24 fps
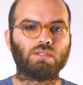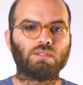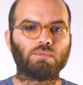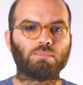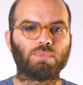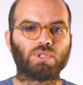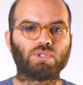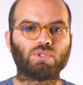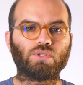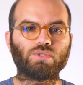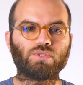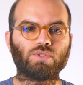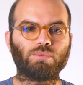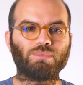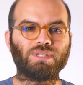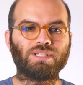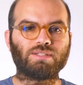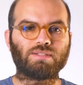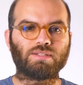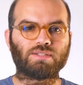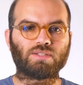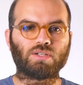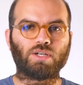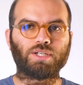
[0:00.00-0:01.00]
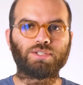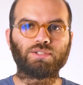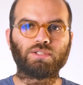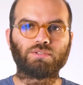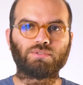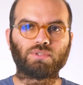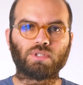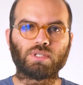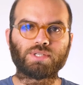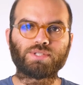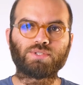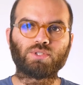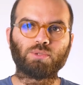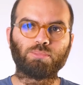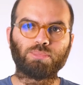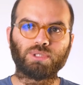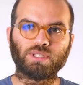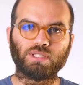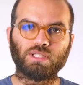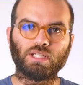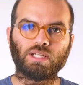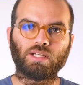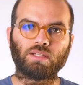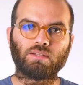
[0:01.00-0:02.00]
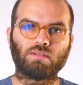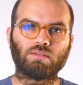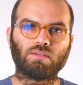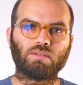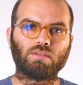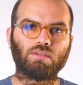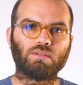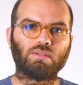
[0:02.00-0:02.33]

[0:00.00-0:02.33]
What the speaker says: but it also means it's harder for us to predict